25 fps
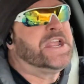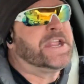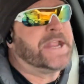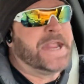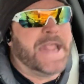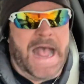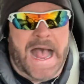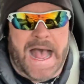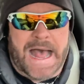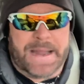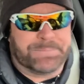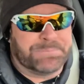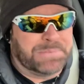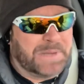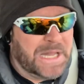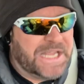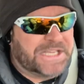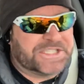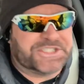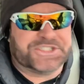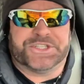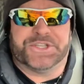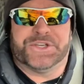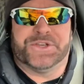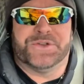God
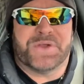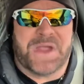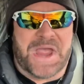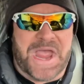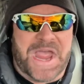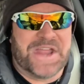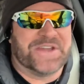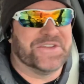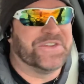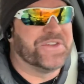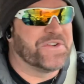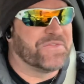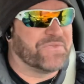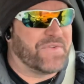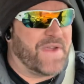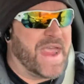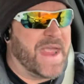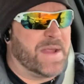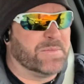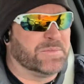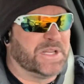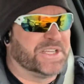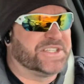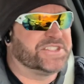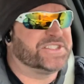bless you and your
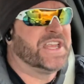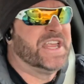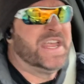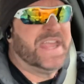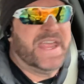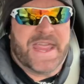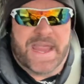families.